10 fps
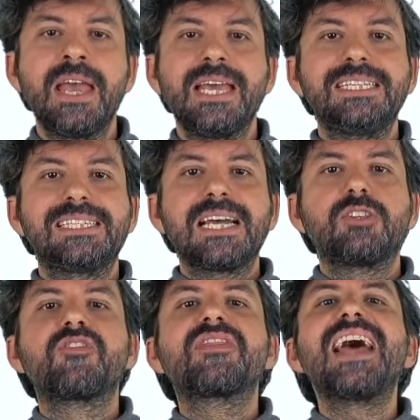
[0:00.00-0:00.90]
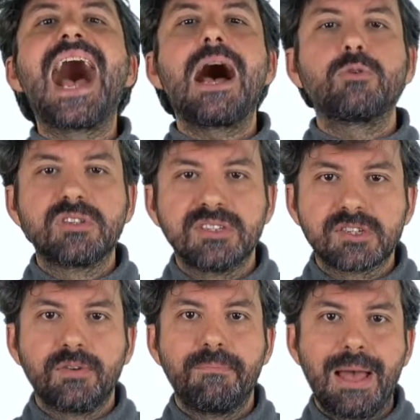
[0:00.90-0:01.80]
Instead of thousands
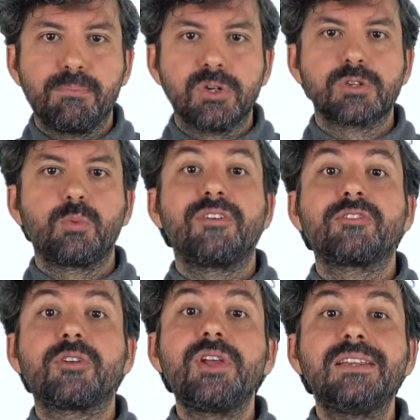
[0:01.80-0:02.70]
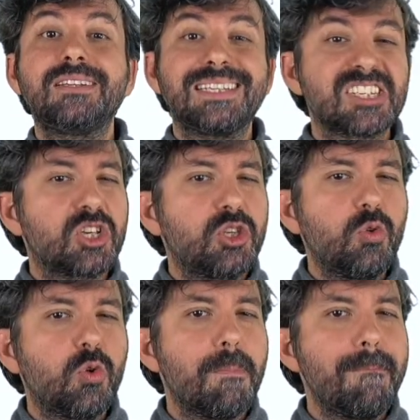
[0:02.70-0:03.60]
of members, we have created a
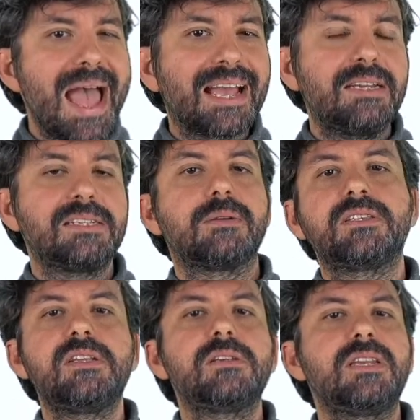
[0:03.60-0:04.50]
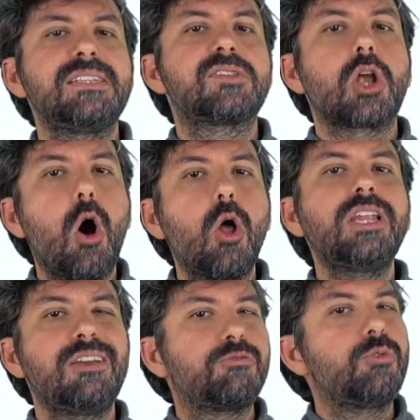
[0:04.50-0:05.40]
secure mechanism that needs
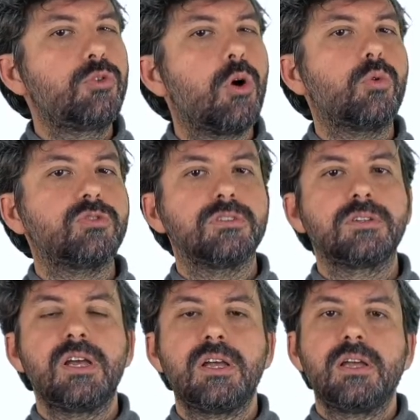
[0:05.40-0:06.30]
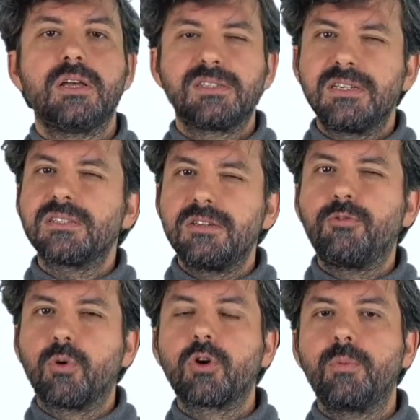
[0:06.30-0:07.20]
only a few dozen,
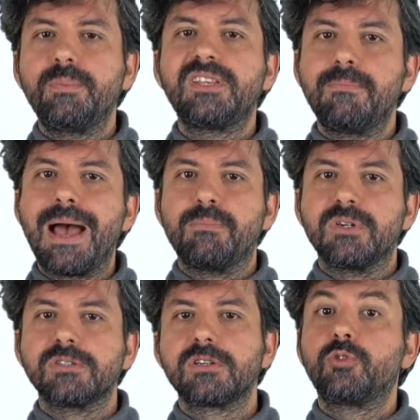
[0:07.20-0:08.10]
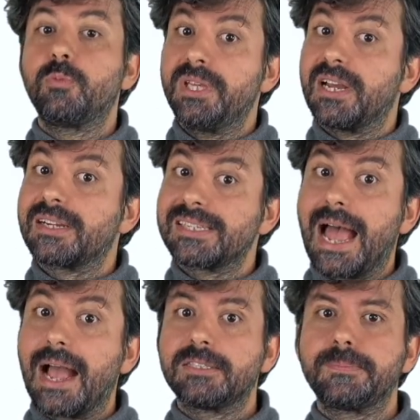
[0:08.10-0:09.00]
64 committee members to be
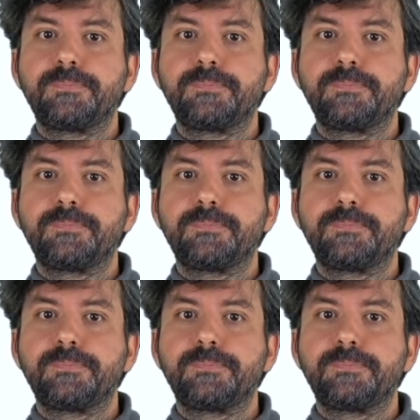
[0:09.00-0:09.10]
exact.